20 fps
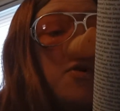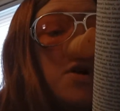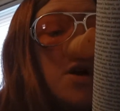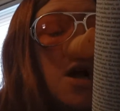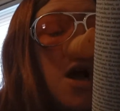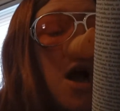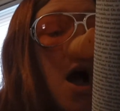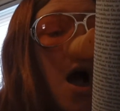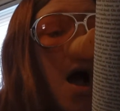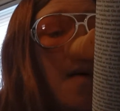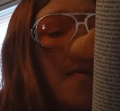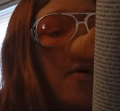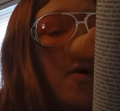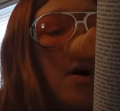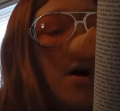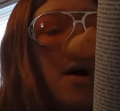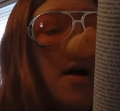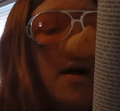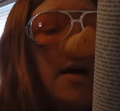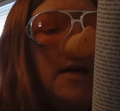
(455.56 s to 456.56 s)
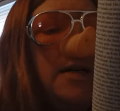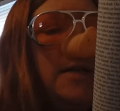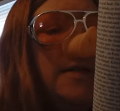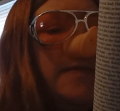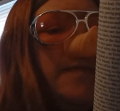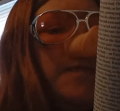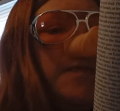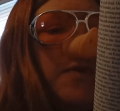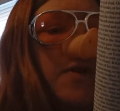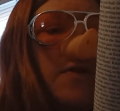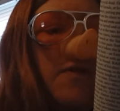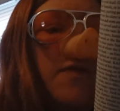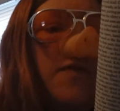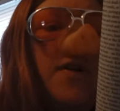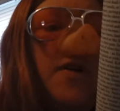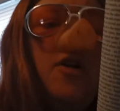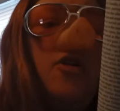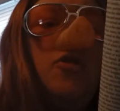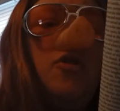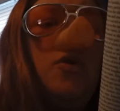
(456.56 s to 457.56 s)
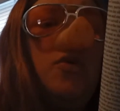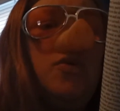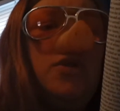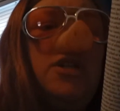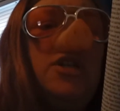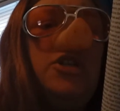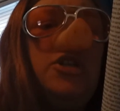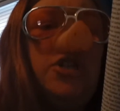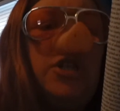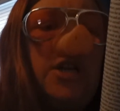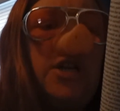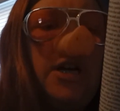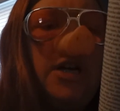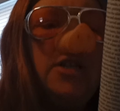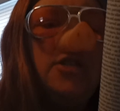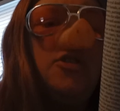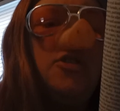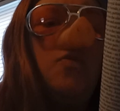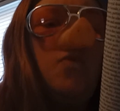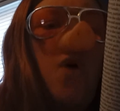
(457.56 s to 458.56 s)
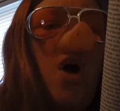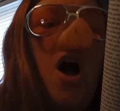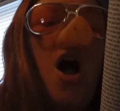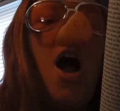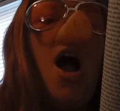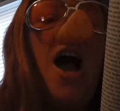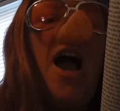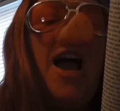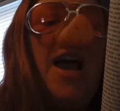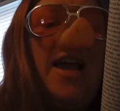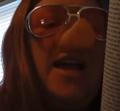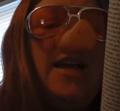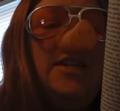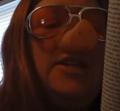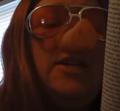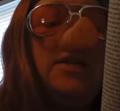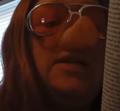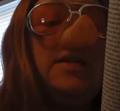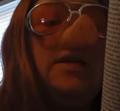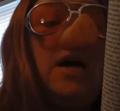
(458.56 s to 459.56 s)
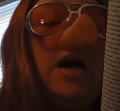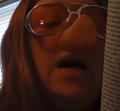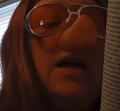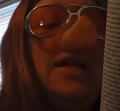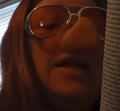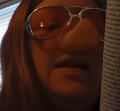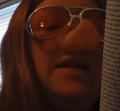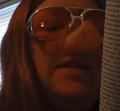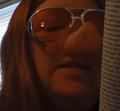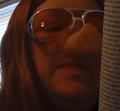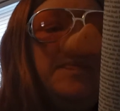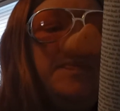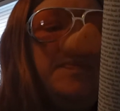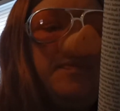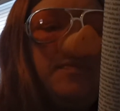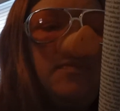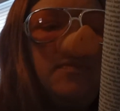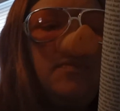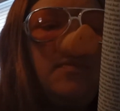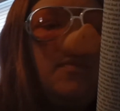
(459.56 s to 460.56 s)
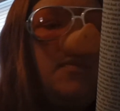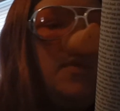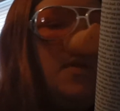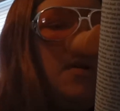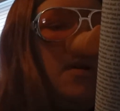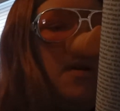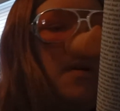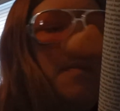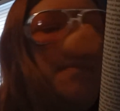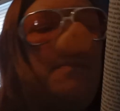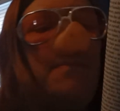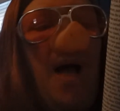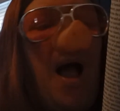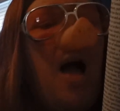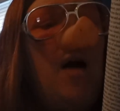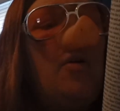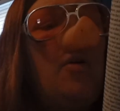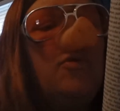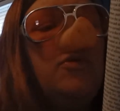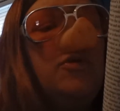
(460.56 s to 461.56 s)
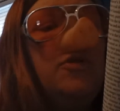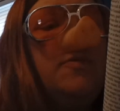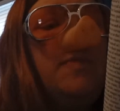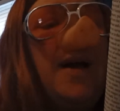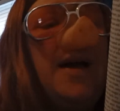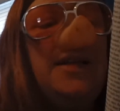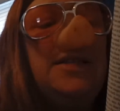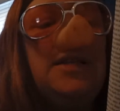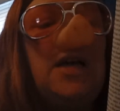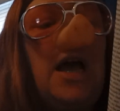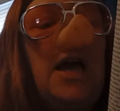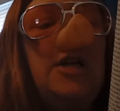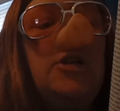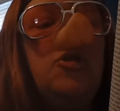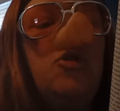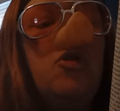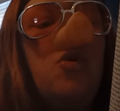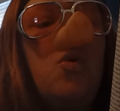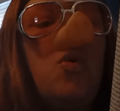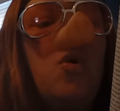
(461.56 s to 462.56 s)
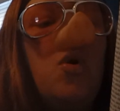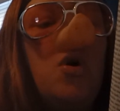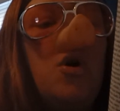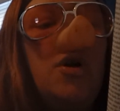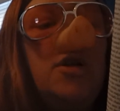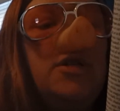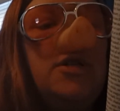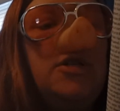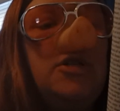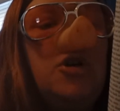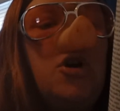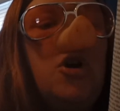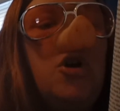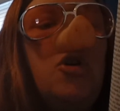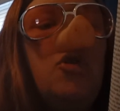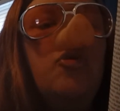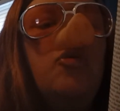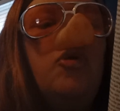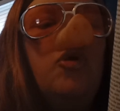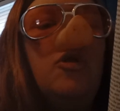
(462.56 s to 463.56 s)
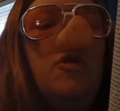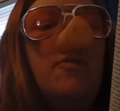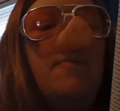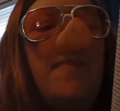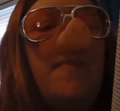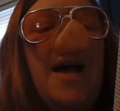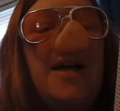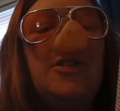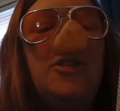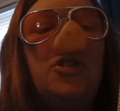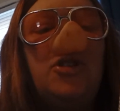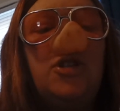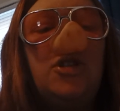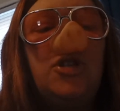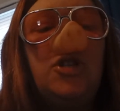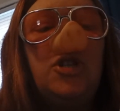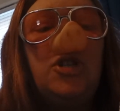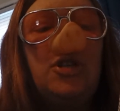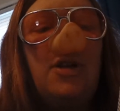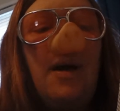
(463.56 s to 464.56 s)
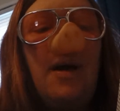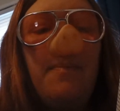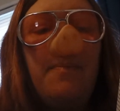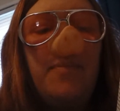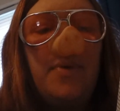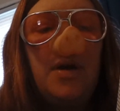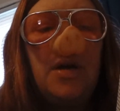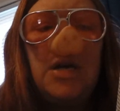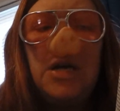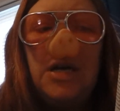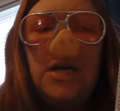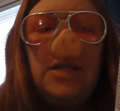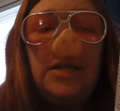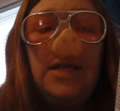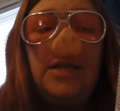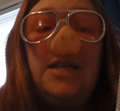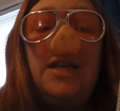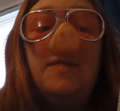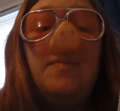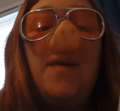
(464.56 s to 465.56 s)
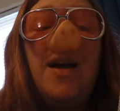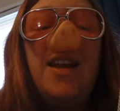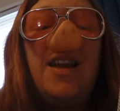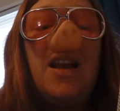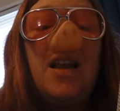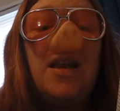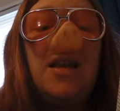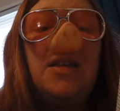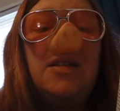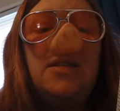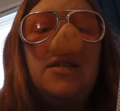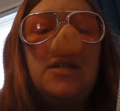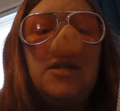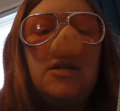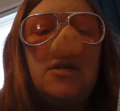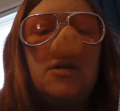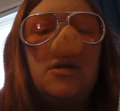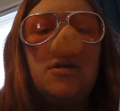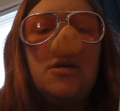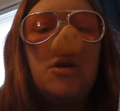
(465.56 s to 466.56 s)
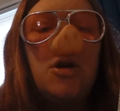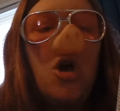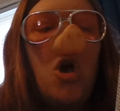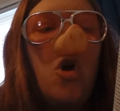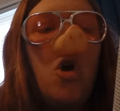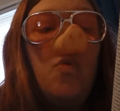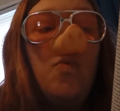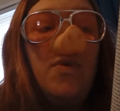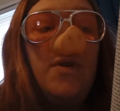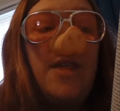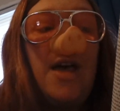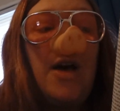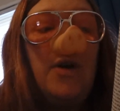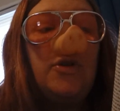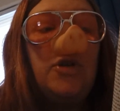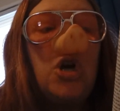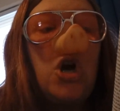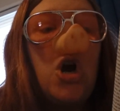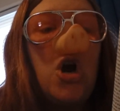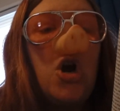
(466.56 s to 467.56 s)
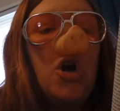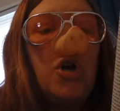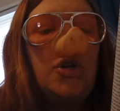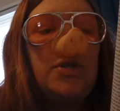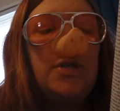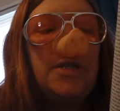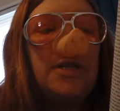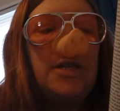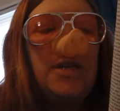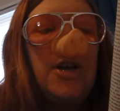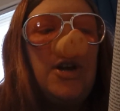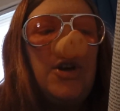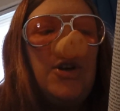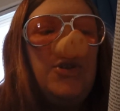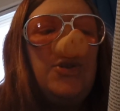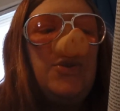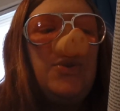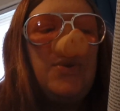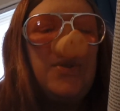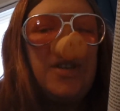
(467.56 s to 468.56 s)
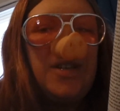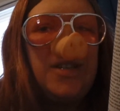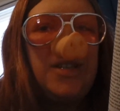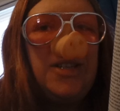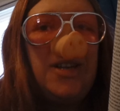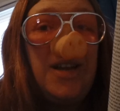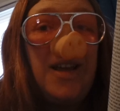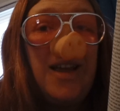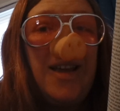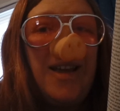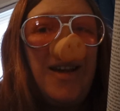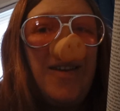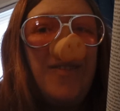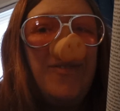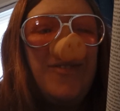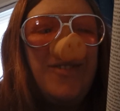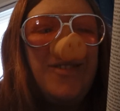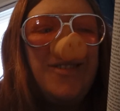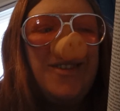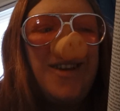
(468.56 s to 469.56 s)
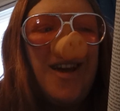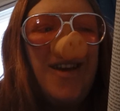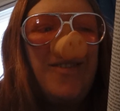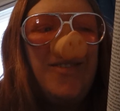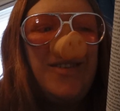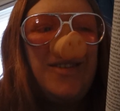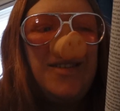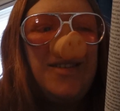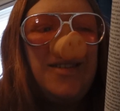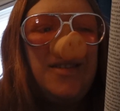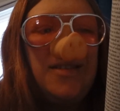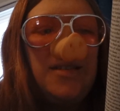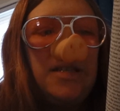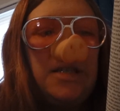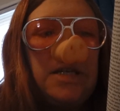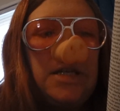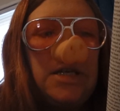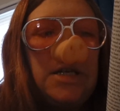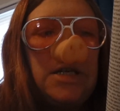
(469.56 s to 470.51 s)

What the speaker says: Priam, or figured Odysseus, the wise and cunning, bound by tight cords to the mast step, that he might listen without hurt to the singing of the sirens,